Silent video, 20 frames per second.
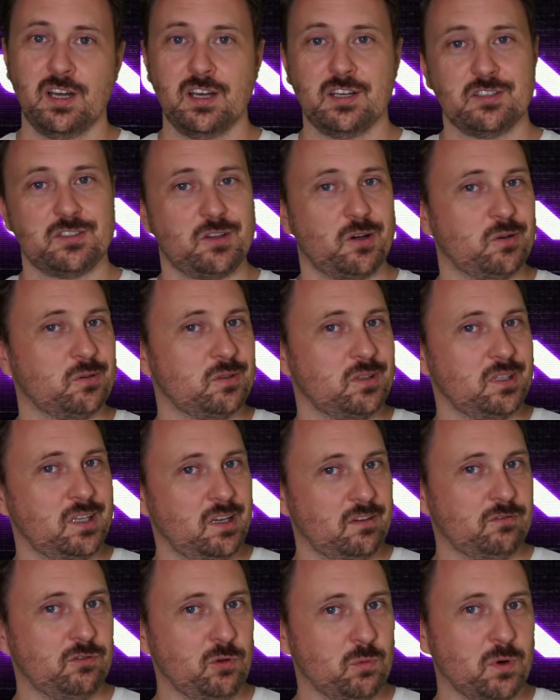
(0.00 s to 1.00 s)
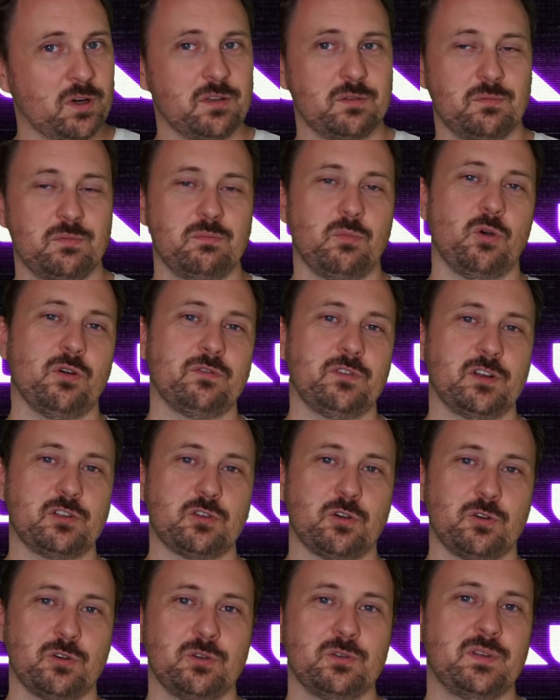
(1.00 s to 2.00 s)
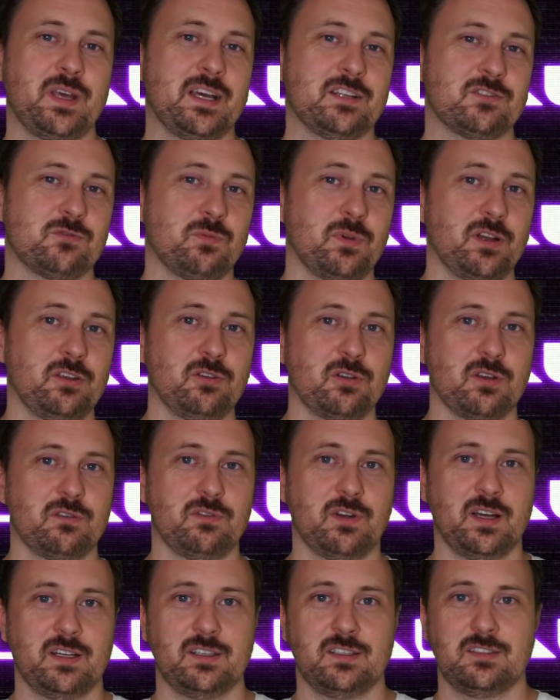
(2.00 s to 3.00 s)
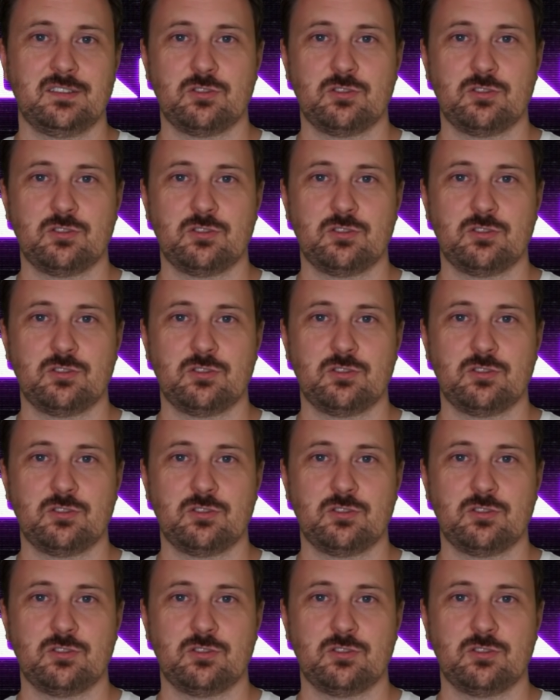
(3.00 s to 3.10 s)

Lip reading: So if you want more Factorio, that's where you can find it.